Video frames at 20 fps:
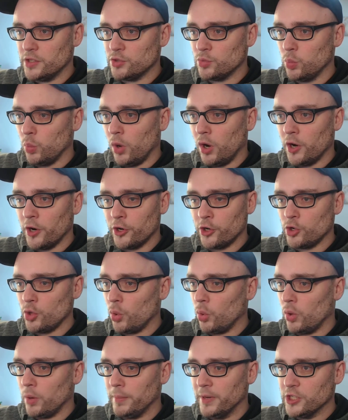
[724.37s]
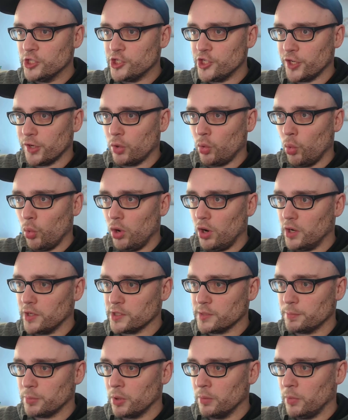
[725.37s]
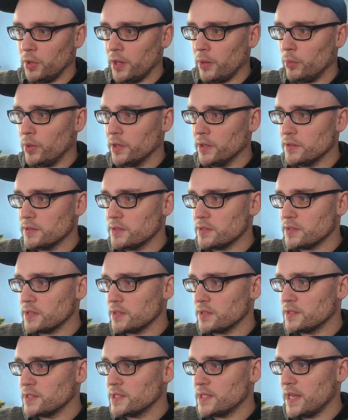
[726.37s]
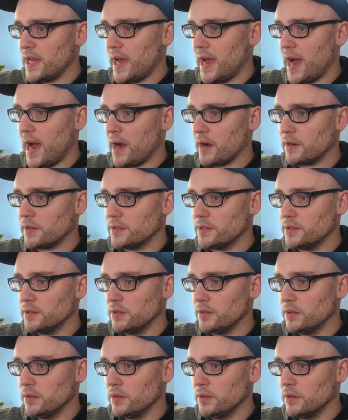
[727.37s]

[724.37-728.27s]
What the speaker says: want to know how much it costs per month. I want to get this exact.